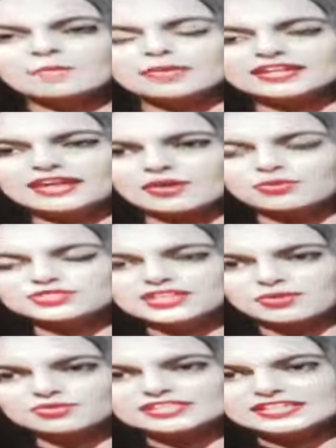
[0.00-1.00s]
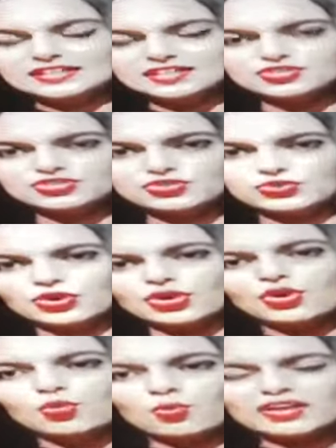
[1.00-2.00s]
But I was leading to
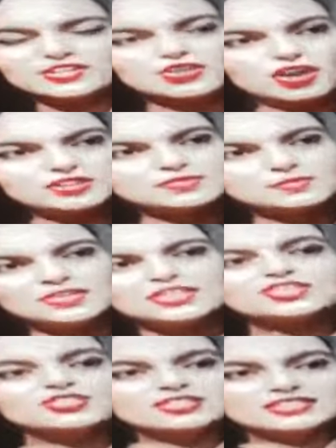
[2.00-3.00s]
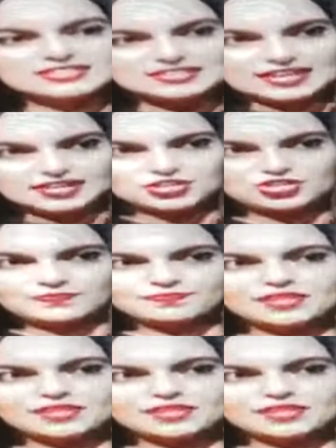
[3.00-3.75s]
what got me to this stage.